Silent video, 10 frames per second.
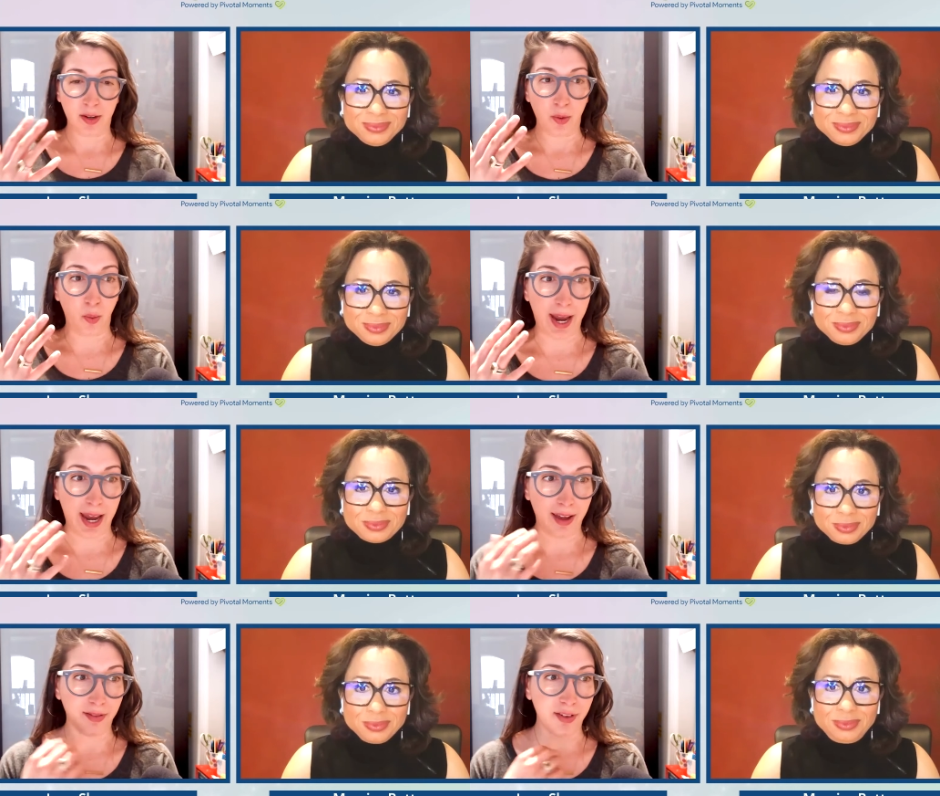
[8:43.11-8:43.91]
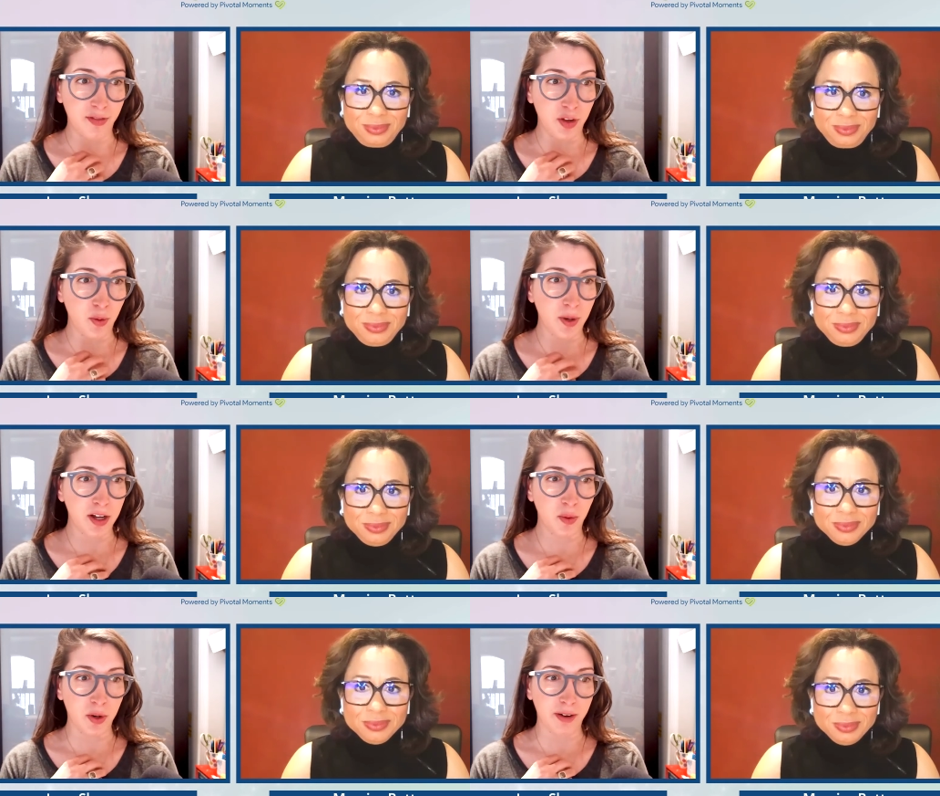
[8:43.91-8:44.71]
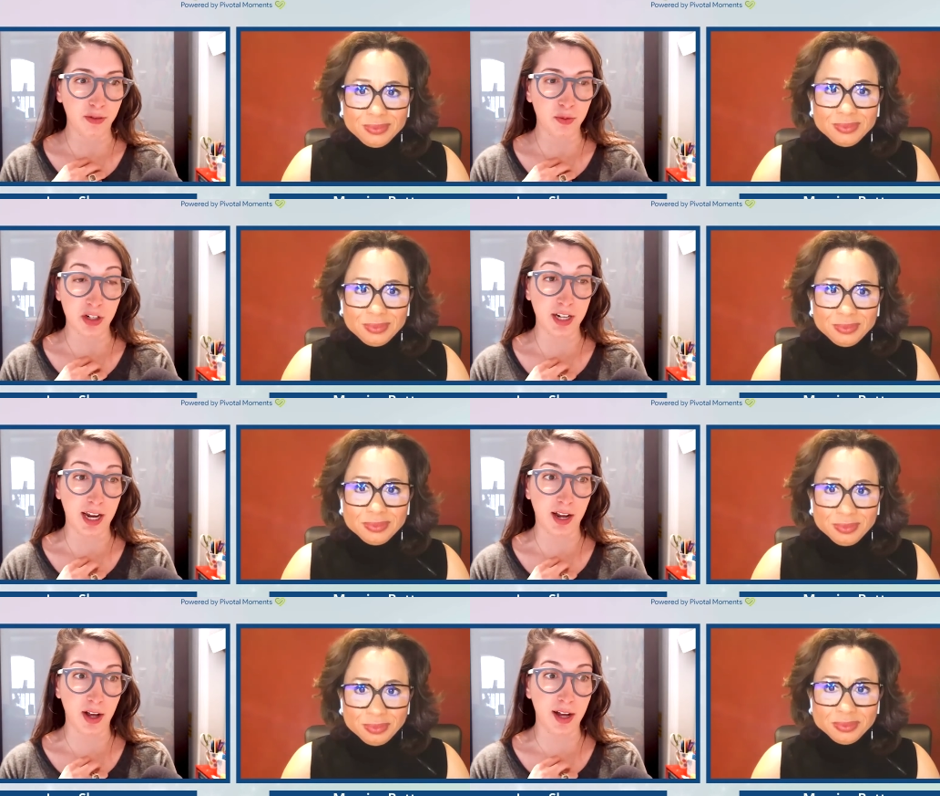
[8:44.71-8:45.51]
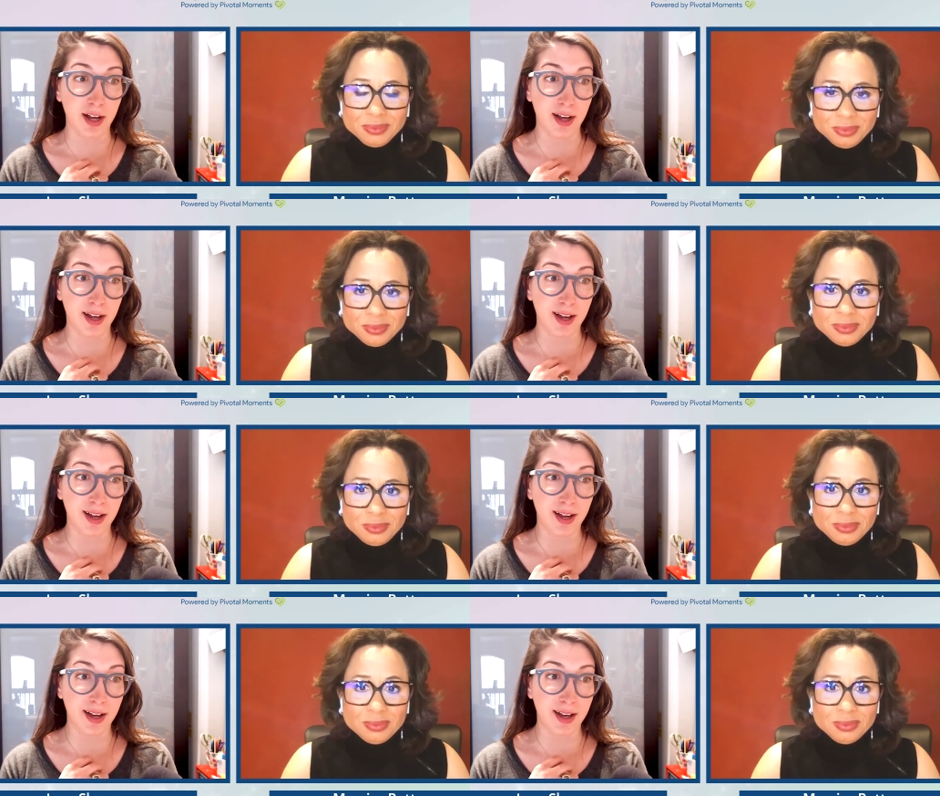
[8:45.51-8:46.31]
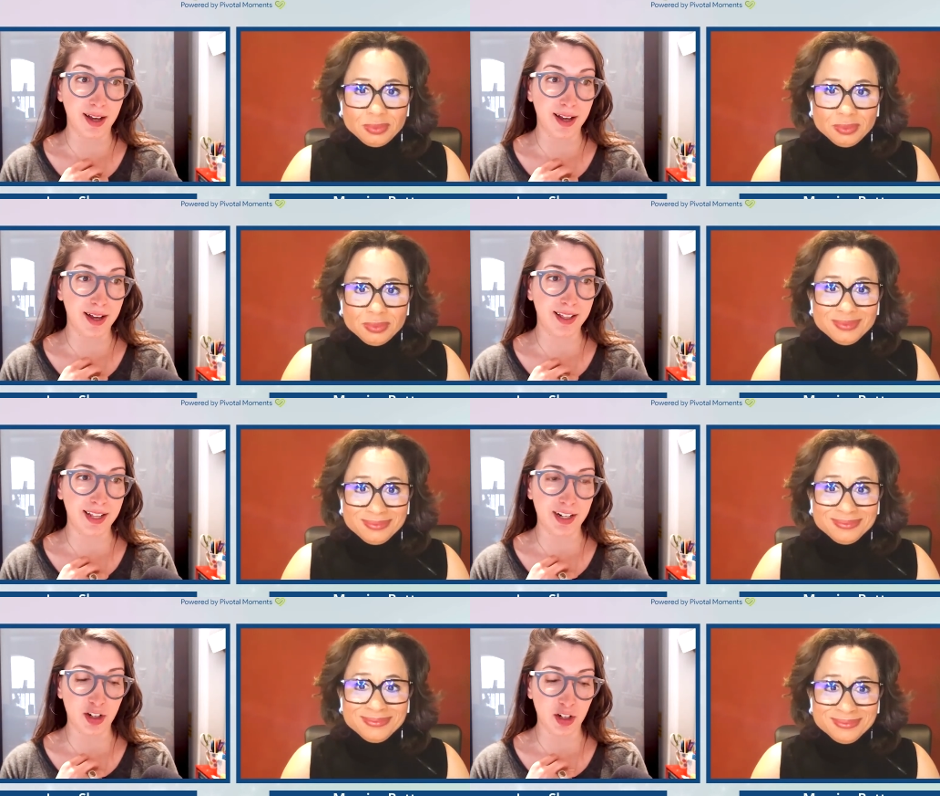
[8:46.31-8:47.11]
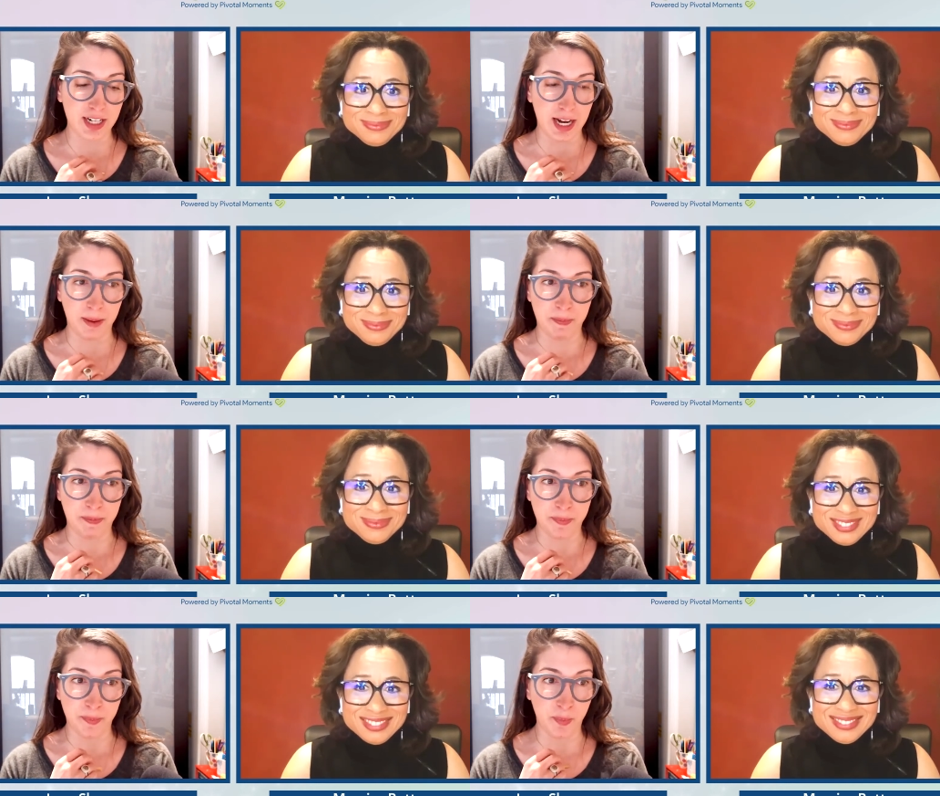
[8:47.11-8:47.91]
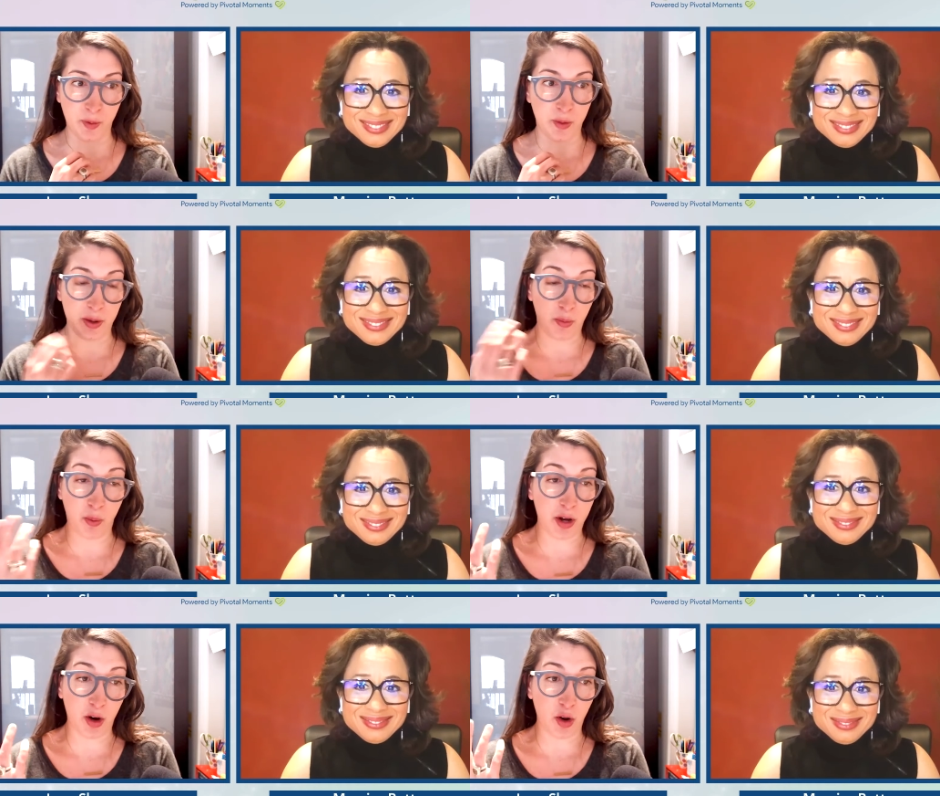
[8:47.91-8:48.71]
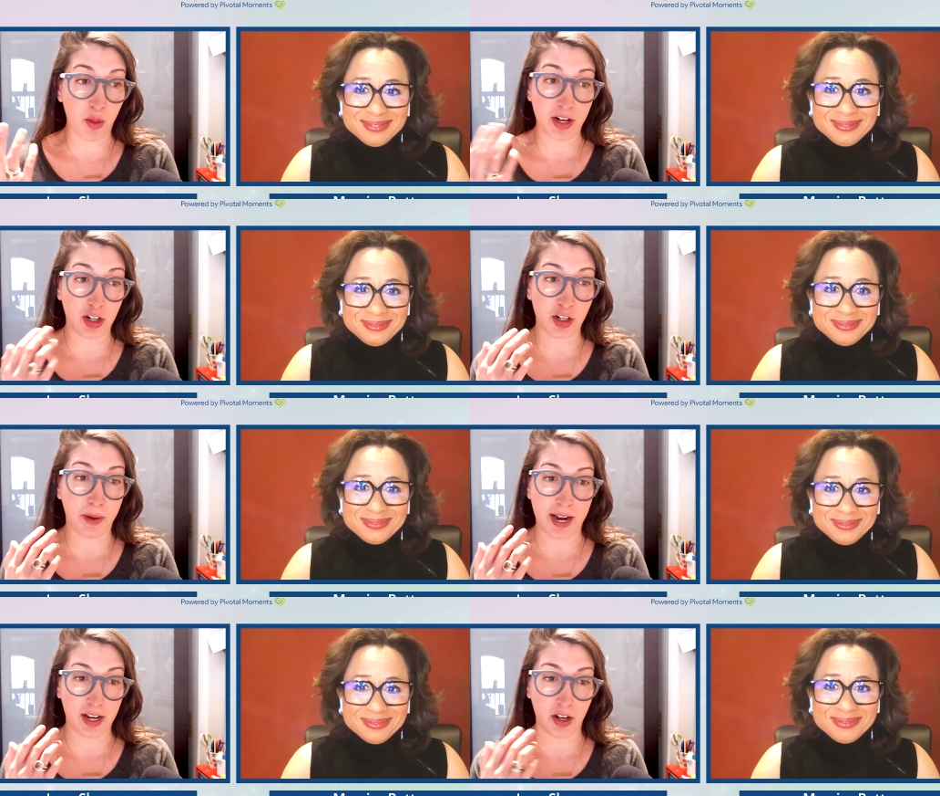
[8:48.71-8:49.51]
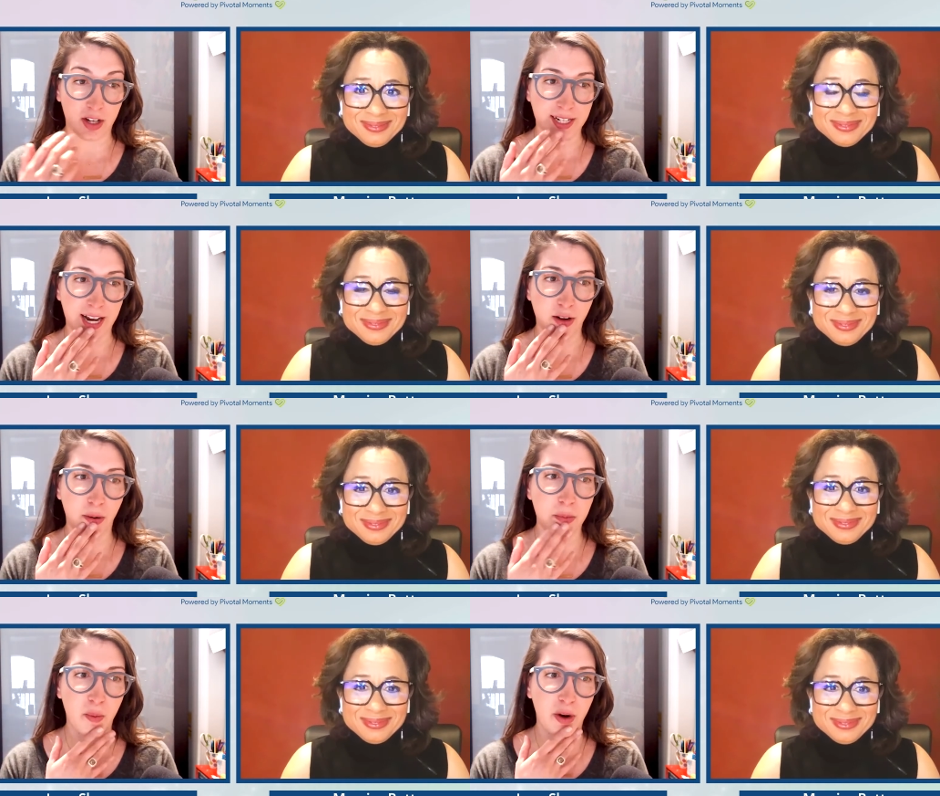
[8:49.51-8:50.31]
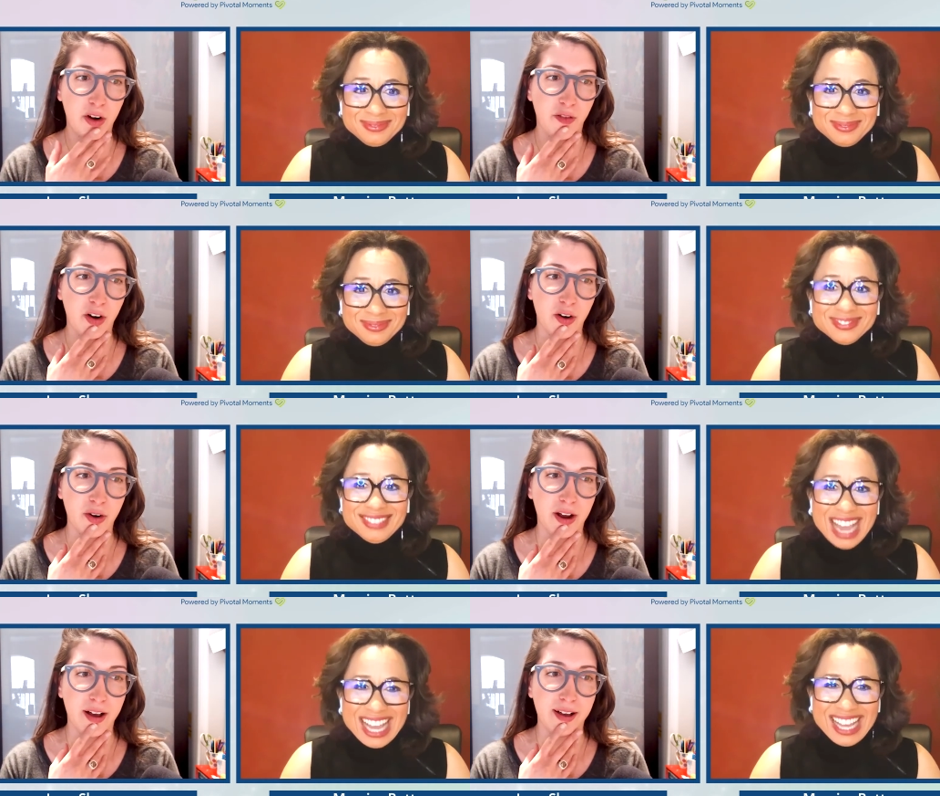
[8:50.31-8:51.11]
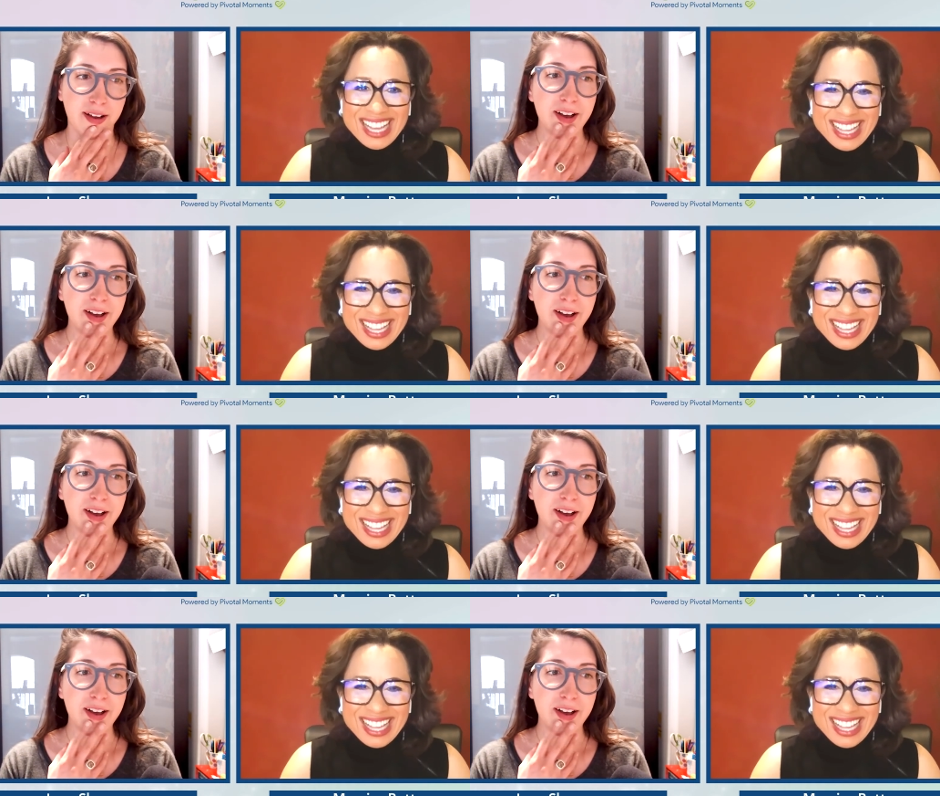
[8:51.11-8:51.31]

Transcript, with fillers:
Speaker 1: wave, if you will, where everyone was just like, uh, let's just like, we don't know, let's just buy cookies. And I remember one of our, uh,